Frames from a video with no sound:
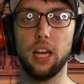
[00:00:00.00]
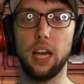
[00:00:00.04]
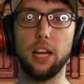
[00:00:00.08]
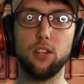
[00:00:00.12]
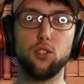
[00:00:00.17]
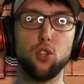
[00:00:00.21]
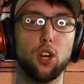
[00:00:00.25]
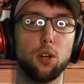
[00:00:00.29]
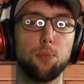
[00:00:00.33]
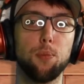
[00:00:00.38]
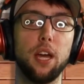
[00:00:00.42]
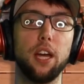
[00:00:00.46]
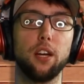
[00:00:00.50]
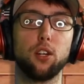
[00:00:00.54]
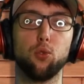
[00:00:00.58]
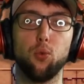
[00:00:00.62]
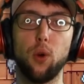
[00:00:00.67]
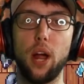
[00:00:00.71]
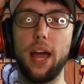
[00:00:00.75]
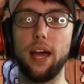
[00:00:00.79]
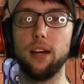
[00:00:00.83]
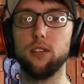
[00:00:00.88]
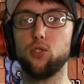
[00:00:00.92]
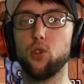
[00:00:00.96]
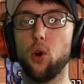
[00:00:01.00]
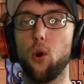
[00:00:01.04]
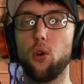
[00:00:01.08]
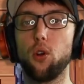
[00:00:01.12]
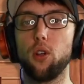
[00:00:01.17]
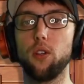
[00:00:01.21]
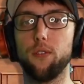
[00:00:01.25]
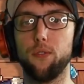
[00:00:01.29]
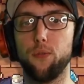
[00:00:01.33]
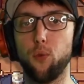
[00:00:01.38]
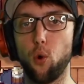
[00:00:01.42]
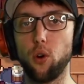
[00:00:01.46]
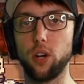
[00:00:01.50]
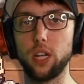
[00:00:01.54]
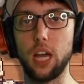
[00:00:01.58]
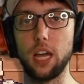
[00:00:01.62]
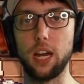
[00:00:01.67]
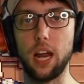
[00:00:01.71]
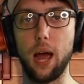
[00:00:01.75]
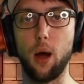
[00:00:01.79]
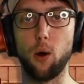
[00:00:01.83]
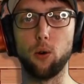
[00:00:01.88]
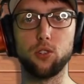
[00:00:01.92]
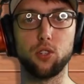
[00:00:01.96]
It took me a grand total of
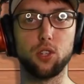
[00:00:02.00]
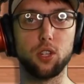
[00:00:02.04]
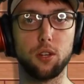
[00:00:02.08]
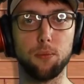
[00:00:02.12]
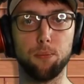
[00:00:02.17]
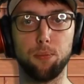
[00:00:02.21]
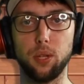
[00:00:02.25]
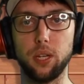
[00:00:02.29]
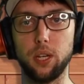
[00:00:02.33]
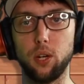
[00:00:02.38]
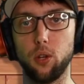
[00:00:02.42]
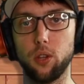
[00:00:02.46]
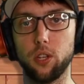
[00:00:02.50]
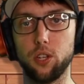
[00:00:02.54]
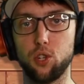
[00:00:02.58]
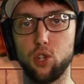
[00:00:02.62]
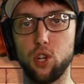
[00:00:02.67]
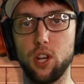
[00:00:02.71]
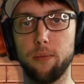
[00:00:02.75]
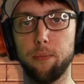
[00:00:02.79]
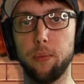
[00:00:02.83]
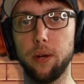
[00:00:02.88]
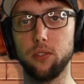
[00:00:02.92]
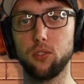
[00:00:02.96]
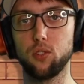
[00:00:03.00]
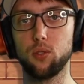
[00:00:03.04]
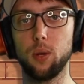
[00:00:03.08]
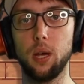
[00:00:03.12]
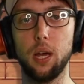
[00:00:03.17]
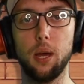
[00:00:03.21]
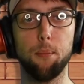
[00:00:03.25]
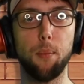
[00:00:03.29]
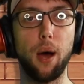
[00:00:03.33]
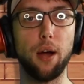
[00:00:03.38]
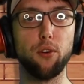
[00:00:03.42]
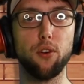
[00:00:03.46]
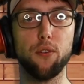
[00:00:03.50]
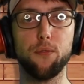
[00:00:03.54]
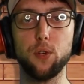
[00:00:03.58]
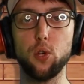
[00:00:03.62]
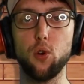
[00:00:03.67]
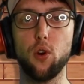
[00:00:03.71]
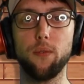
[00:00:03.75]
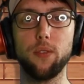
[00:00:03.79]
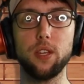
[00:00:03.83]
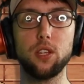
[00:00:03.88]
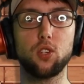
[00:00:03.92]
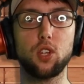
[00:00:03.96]
48 hours to complete all the achievements. My
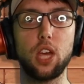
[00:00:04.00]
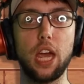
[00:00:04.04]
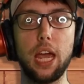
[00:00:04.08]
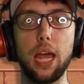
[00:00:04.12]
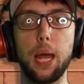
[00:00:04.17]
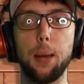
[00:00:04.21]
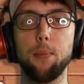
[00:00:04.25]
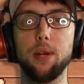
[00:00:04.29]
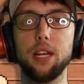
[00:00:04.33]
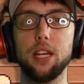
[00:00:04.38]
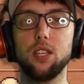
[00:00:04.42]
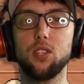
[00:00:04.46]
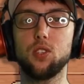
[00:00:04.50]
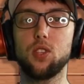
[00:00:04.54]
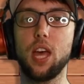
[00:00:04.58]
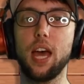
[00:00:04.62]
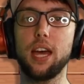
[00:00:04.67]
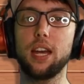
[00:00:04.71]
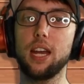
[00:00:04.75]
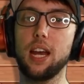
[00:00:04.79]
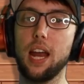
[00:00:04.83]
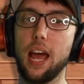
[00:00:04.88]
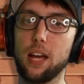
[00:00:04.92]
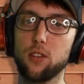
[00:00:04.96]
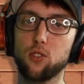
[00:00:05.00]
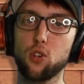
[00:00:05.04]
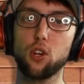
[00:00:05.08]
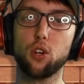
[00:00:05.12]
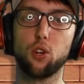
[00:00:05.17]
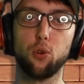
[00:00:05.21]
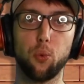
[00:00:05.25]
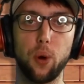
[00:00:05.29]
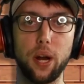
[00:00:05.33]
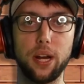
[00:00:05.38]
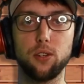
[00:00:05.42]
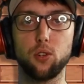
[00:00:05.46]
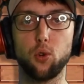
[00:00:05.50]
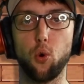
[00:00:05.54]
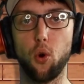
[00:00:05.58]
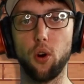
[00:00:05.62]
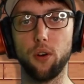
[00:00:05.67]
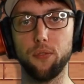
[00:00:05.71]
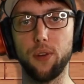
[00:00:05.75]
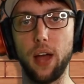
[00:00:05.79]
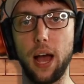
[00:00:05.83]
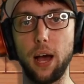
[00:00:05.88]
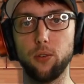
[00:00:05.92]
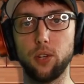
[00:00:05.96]
review of this game is that it has a great
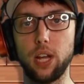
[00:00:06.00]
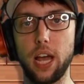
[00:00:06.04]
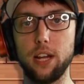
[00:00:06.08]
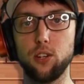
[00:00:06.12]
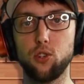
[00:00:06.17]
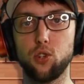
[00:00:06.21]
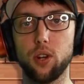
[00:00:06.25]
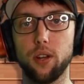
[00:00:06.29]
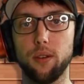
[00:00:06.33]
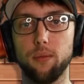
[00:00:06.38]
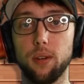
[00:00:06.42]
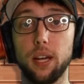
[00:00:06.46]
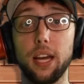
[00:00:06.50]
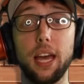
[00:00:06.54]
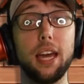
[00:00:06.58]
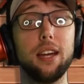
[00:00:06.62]
core foundation.